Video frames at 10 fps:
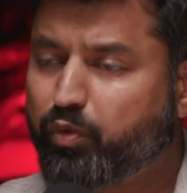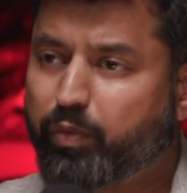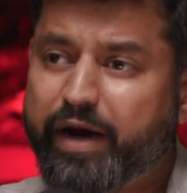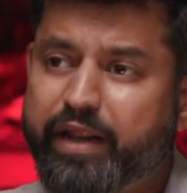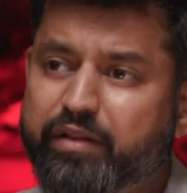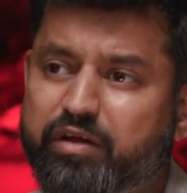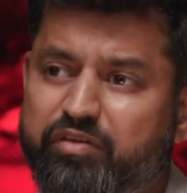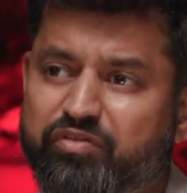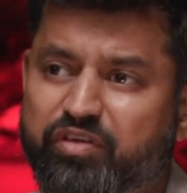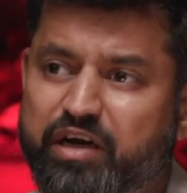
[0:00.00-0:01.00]
providing the
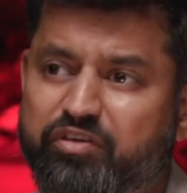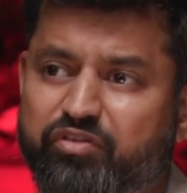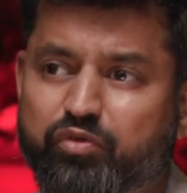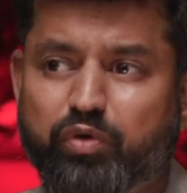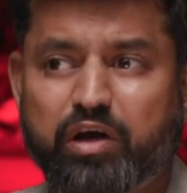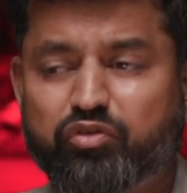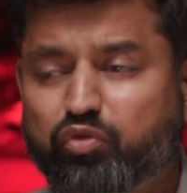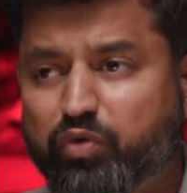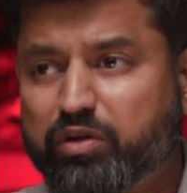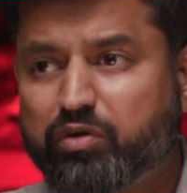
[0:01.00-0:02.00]
insights to as
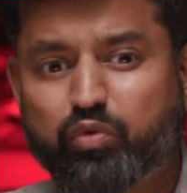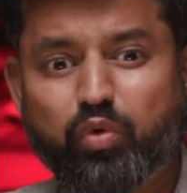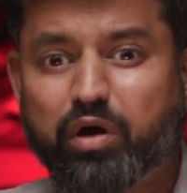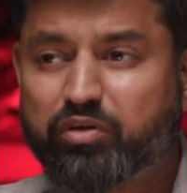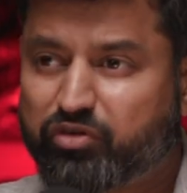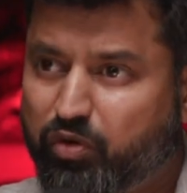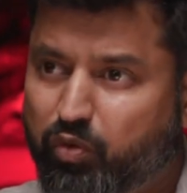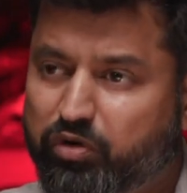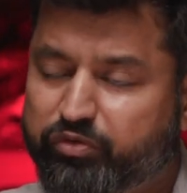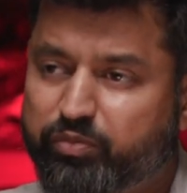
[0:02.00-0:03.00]
to whether who are the
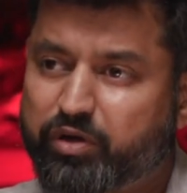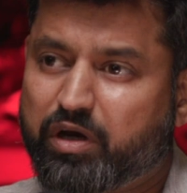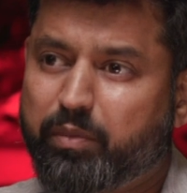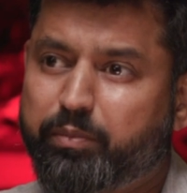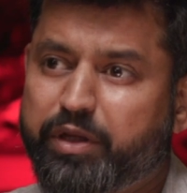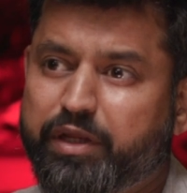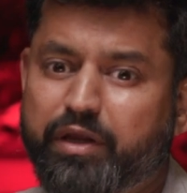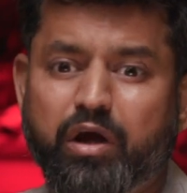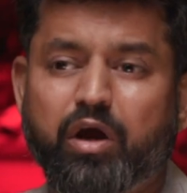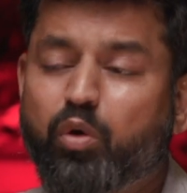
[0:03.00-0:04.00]
shareholders of the
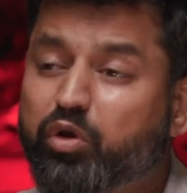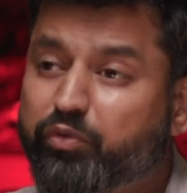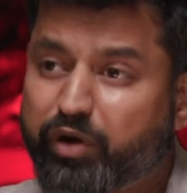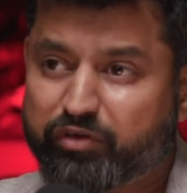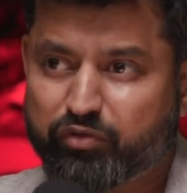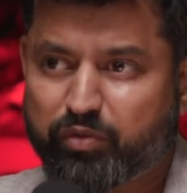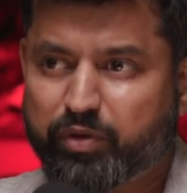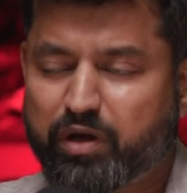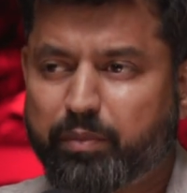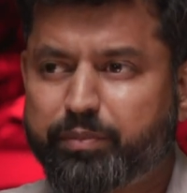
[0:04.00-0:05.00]
company or the directors of
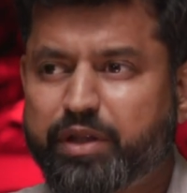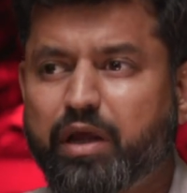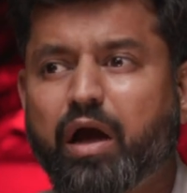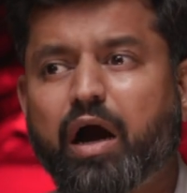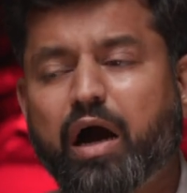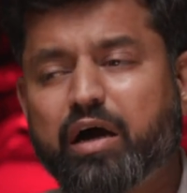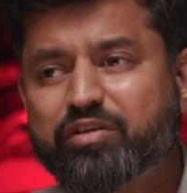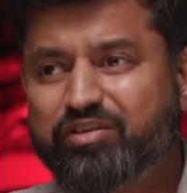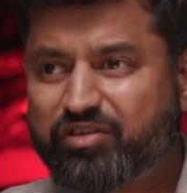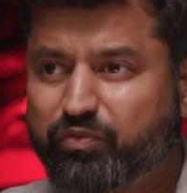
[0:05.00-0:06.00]
the company are
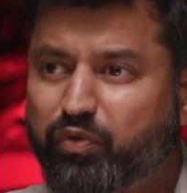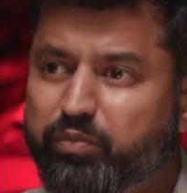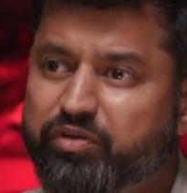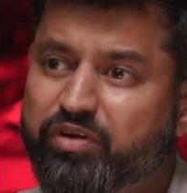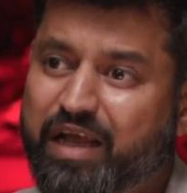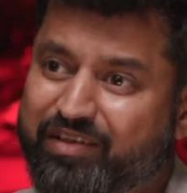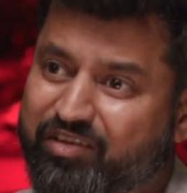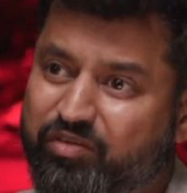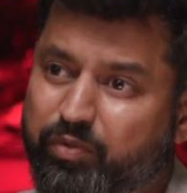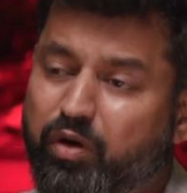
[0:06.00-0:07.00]
these information
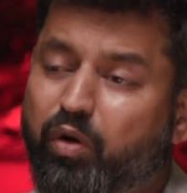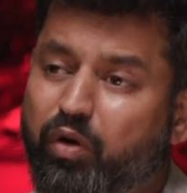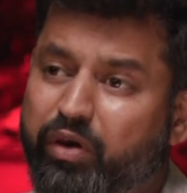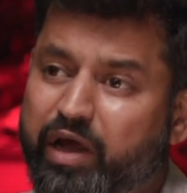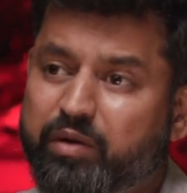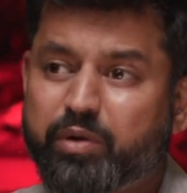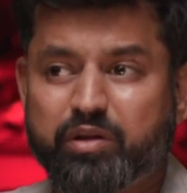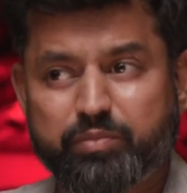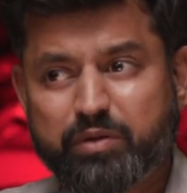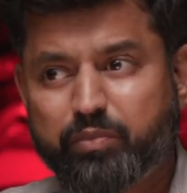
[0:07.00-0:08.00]
accessible online by
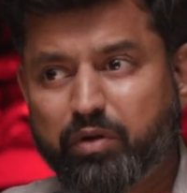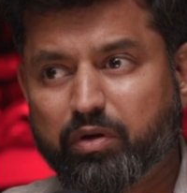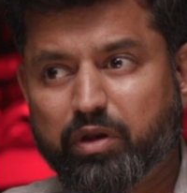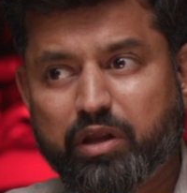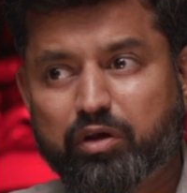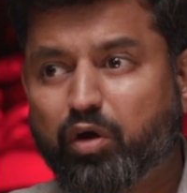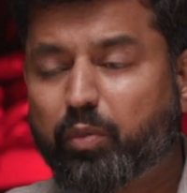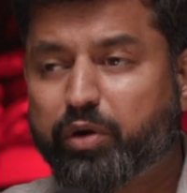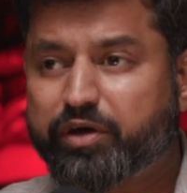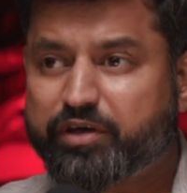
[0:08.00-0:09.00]
the people
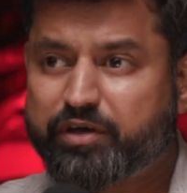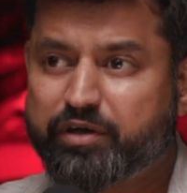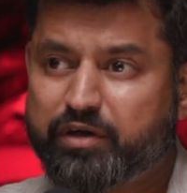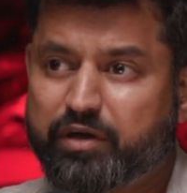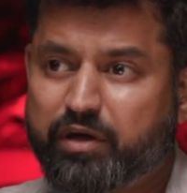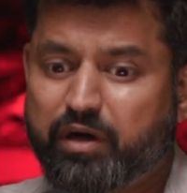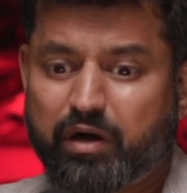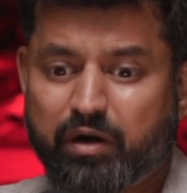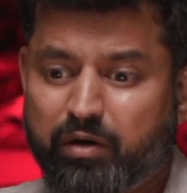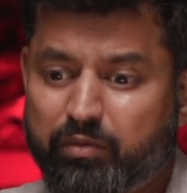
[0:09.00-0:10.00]
incorporated
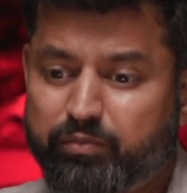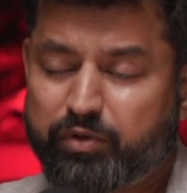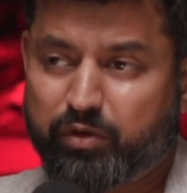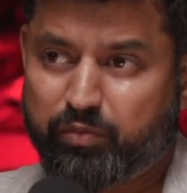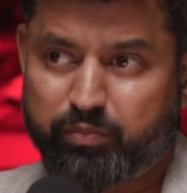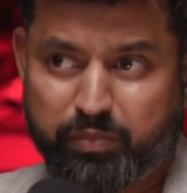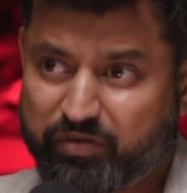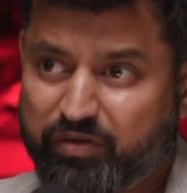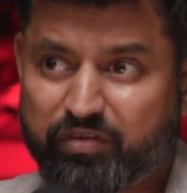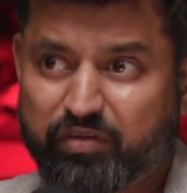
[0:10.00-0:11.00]
uh, you know
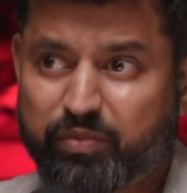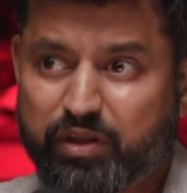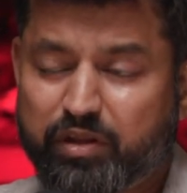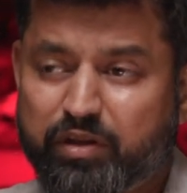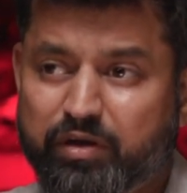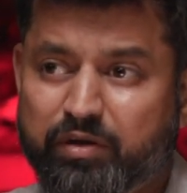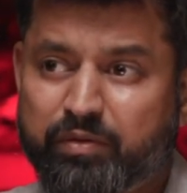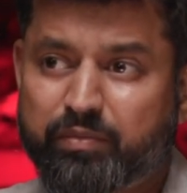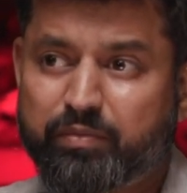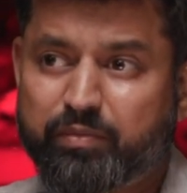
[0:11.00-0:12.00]
businesses within the
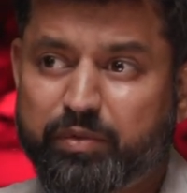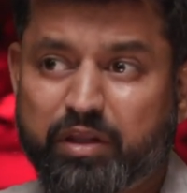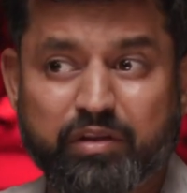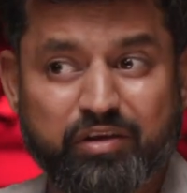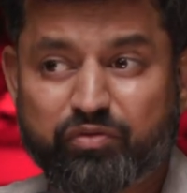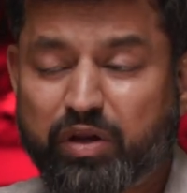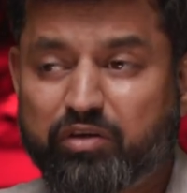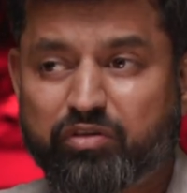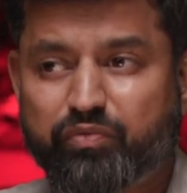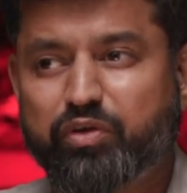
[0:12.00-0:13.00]
within these financial